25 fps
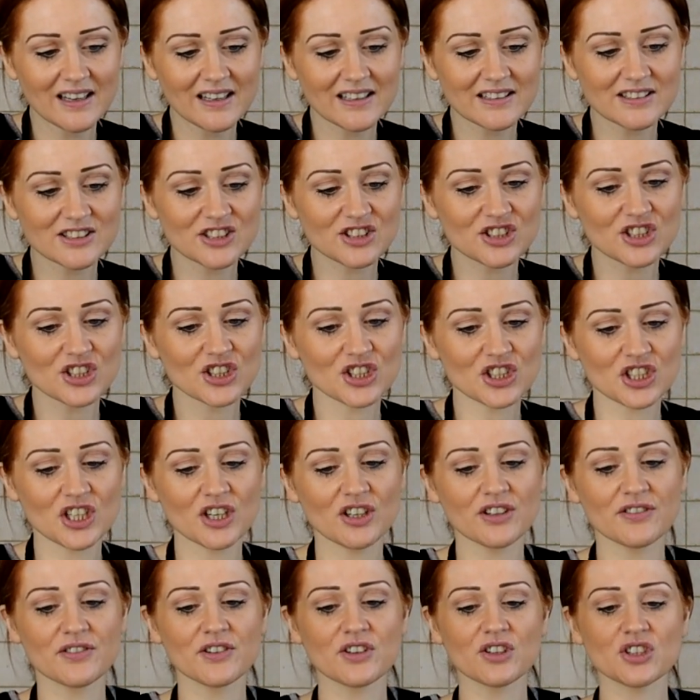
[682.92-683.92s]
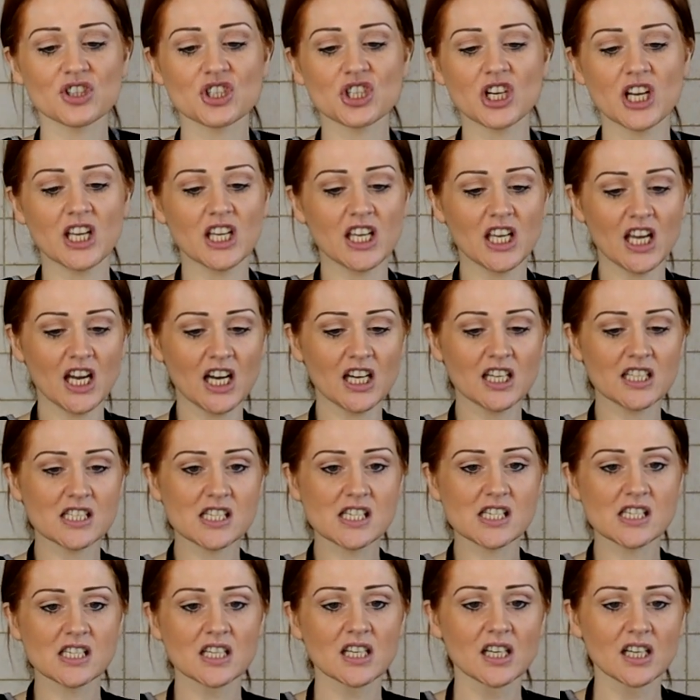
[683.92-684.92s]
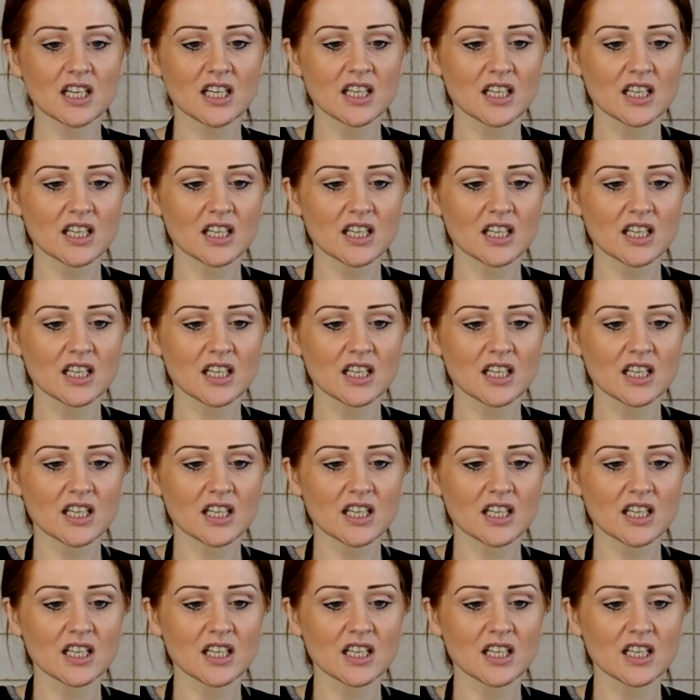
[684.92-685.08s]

This is going to show if I've got shaky hands.